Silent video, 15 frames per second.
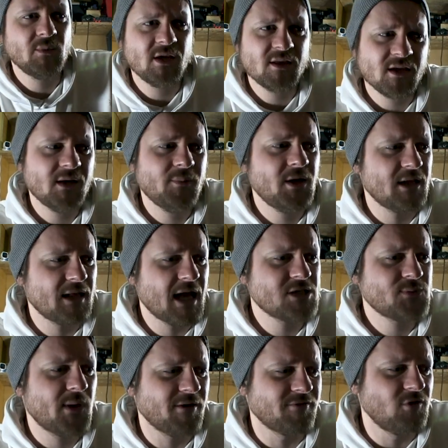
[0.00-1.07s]
When you think about it,
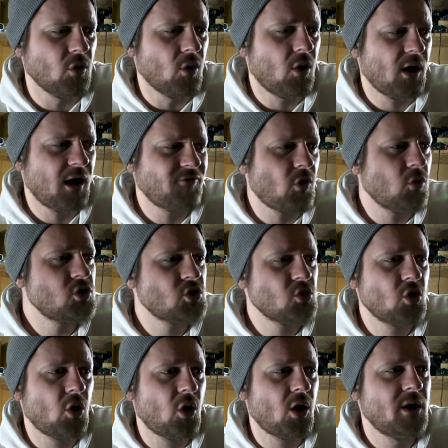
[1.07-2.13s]
that's what I've got. I've
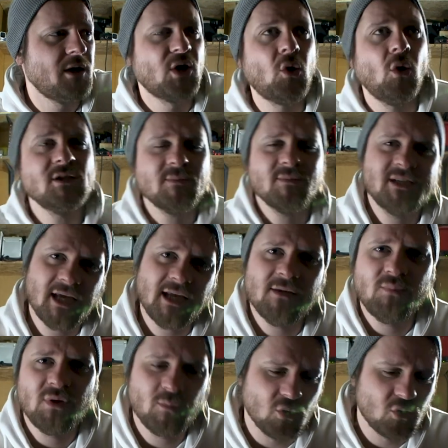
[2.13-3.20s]
also got, because I'm
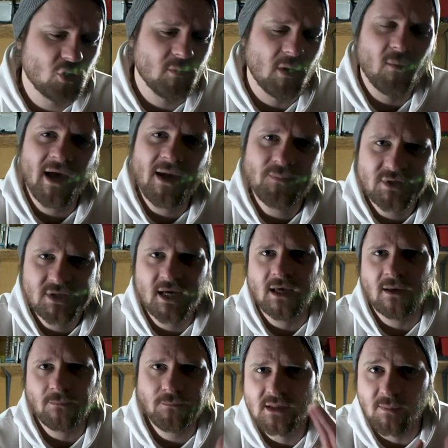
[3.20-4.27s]
sending people to my
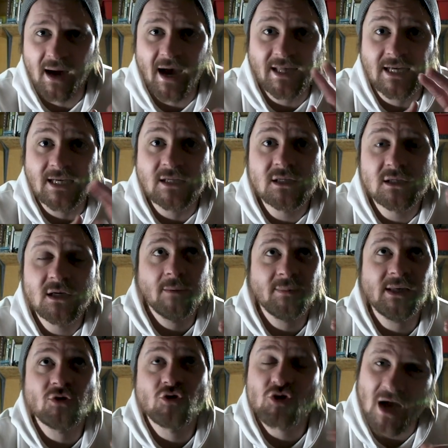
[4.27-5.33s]
website to buy this,
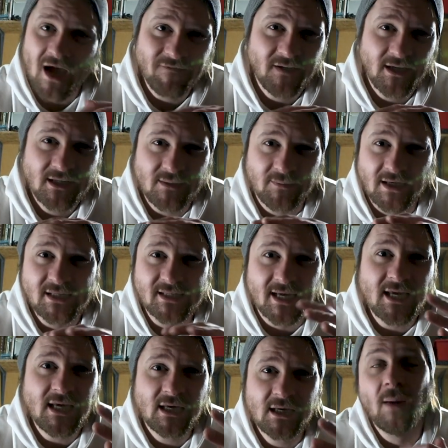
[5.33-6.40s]
I'm getting traffic to my
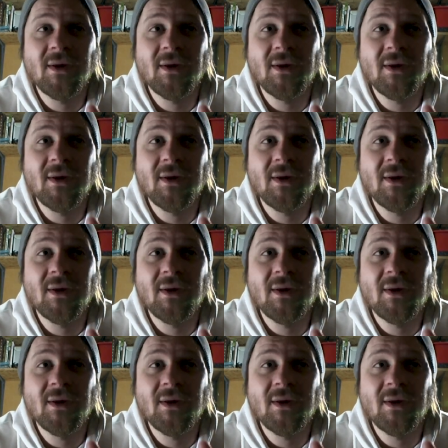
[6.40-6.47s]
site.